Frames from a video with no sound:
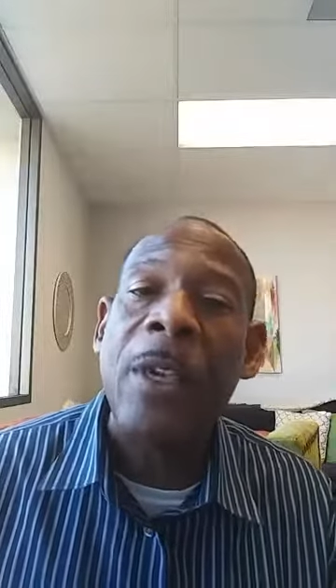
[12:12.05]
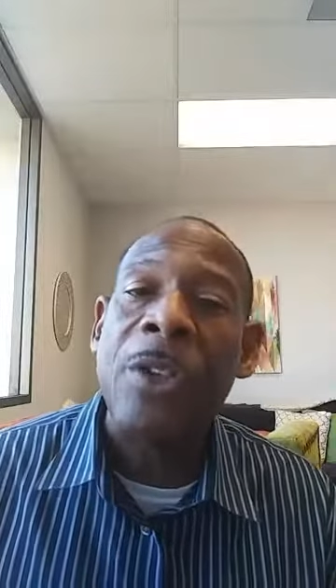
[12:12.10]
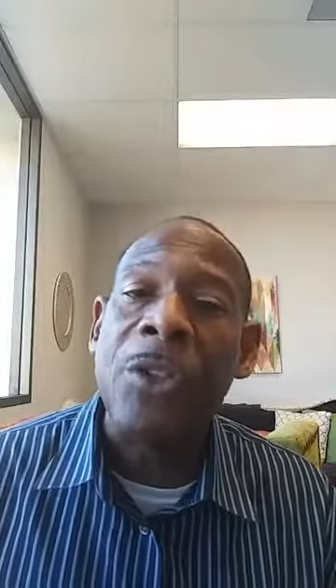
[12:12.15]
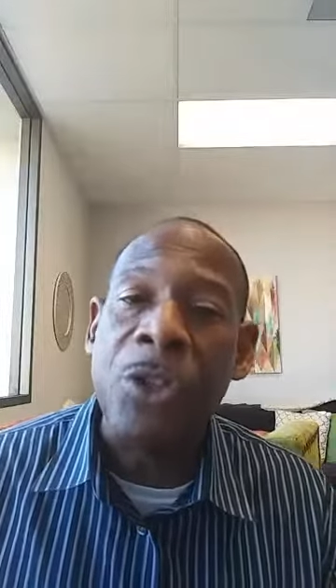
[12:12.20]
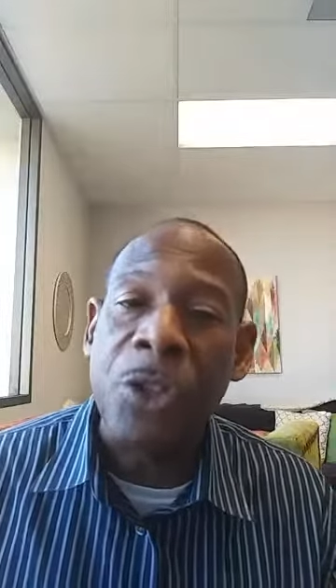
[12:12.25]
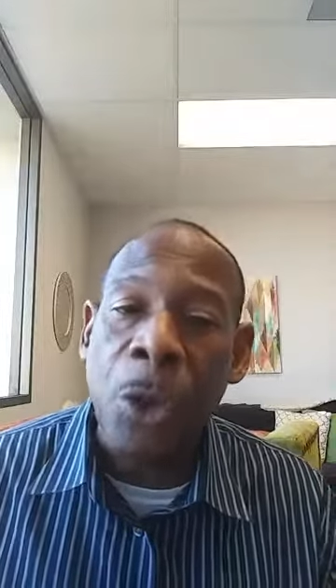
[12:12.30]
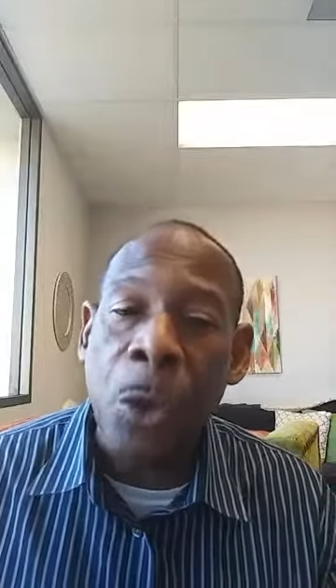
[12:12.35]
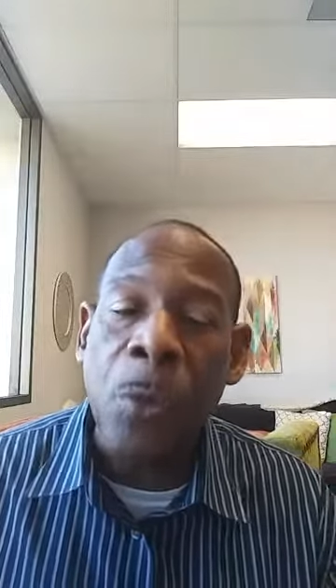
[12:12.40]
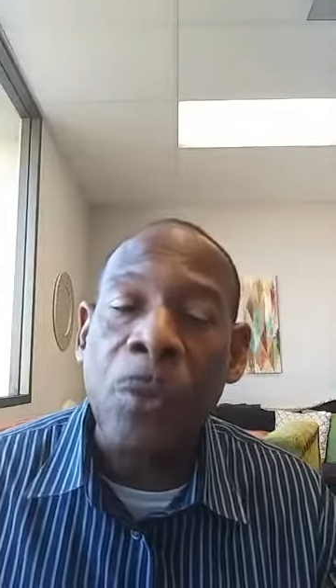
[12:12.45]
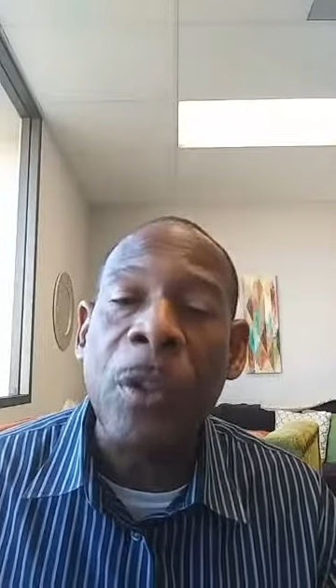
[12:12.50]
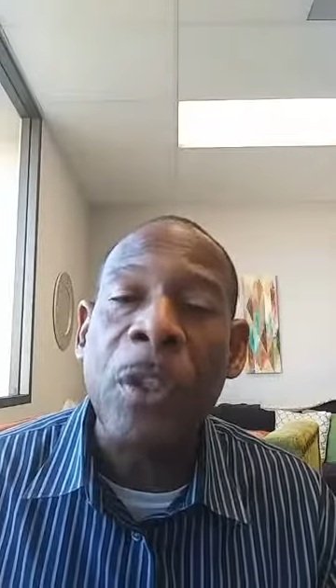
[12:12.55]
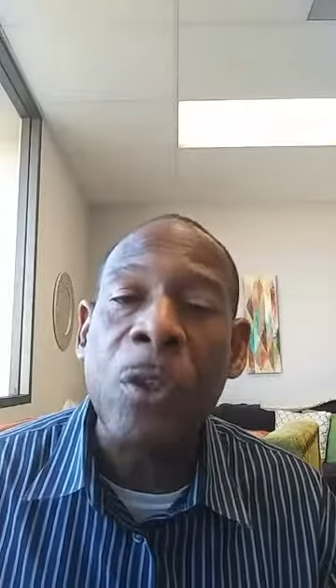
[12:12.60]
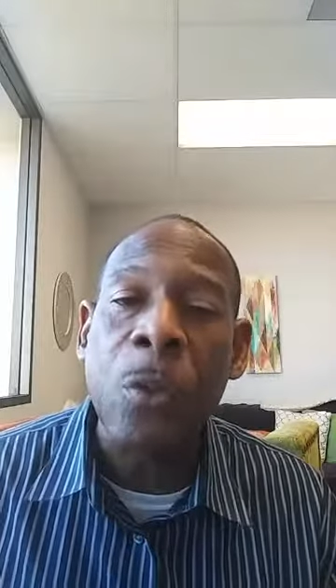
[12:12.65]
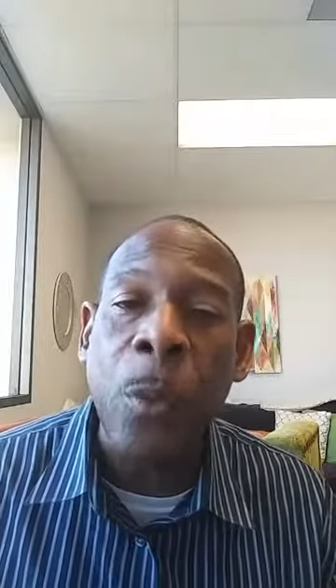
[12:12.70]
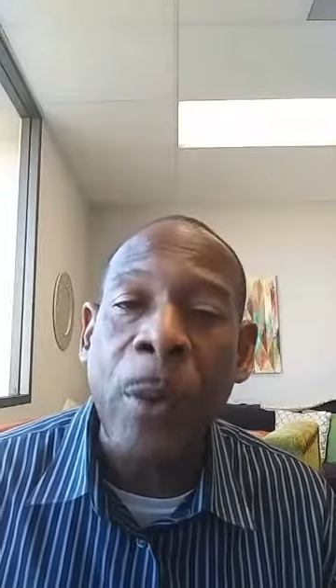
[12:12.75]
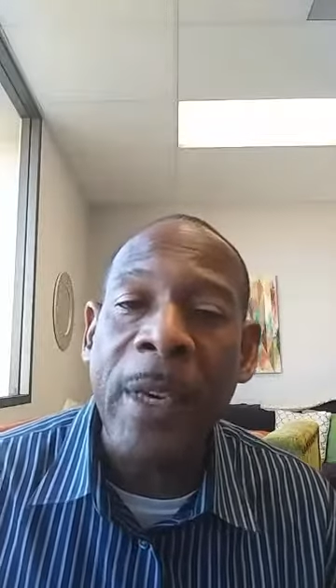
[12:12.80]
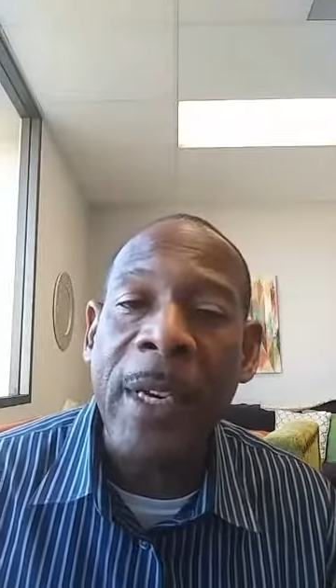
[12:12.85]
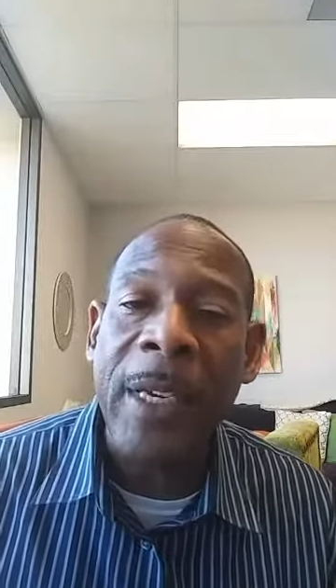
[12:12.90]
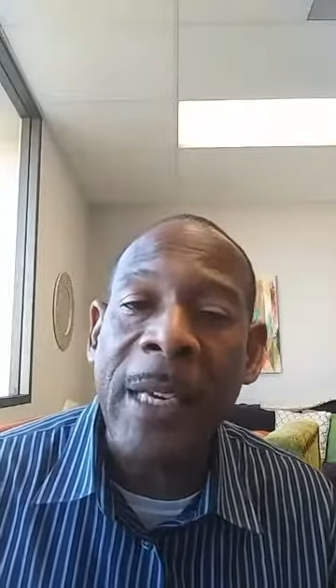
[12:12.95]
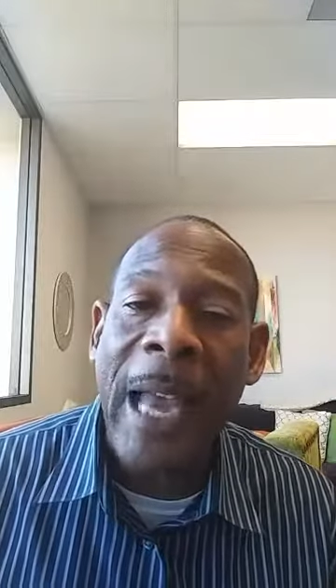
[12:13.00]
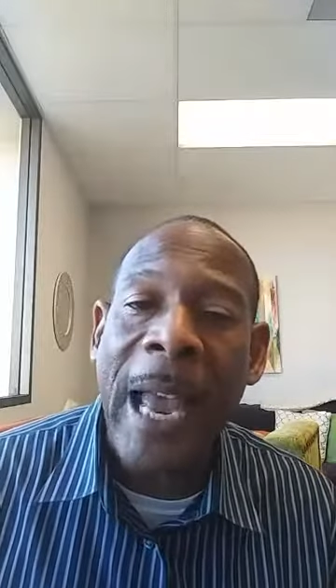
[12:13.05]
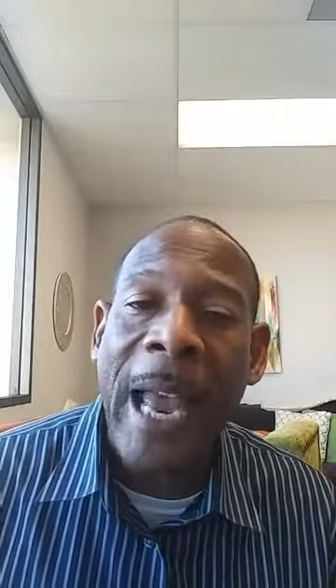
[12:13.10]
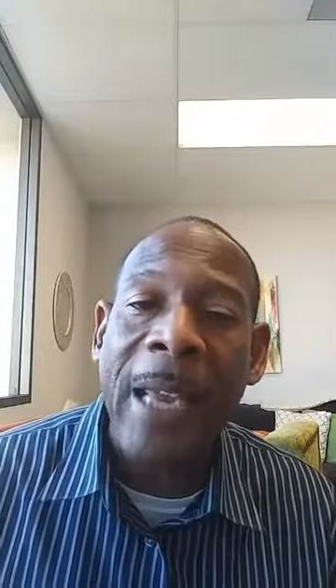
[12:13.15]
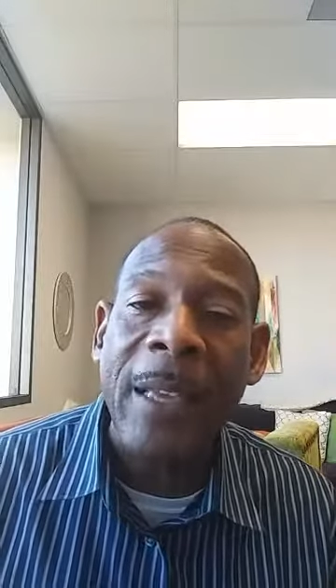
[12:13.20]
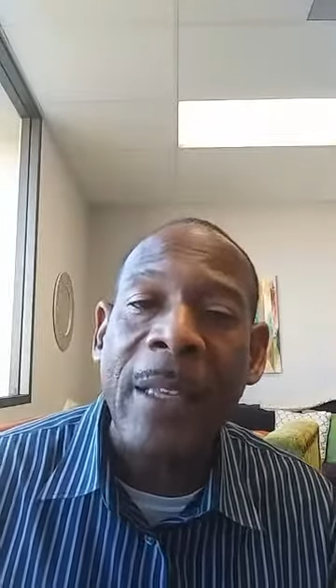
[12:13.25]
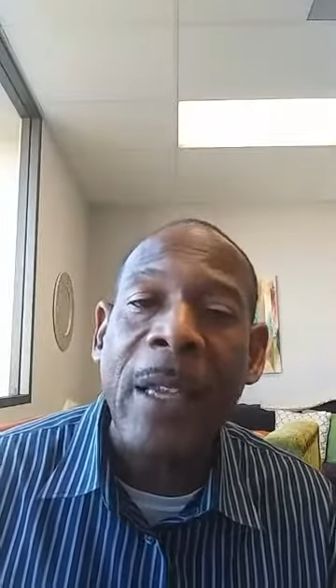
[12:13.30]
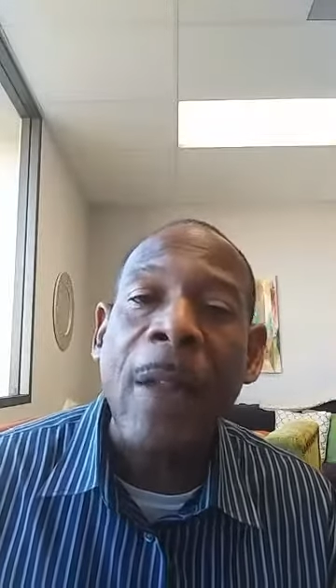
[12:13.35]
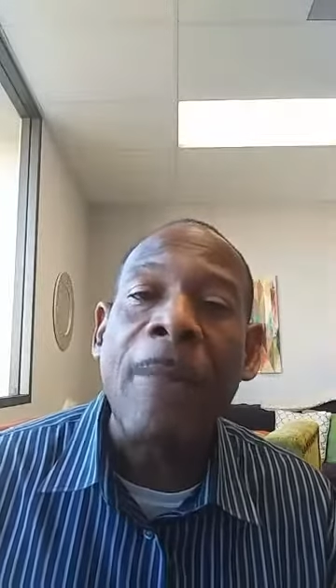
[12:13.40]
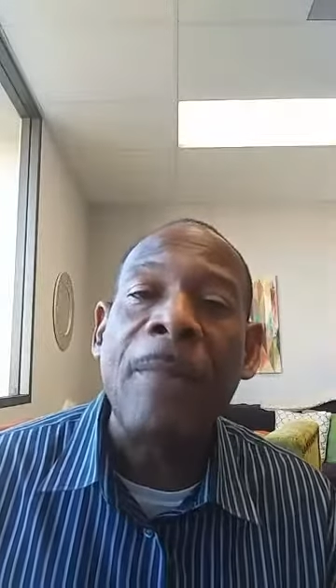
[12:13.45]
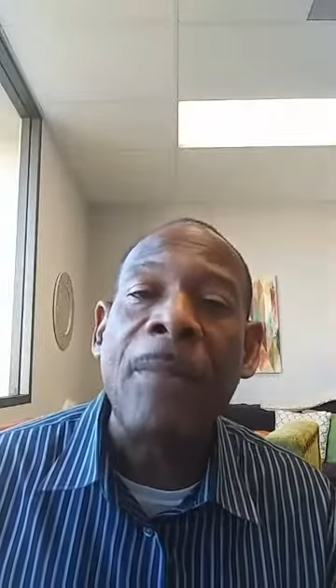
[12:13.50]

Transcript: June the 29th,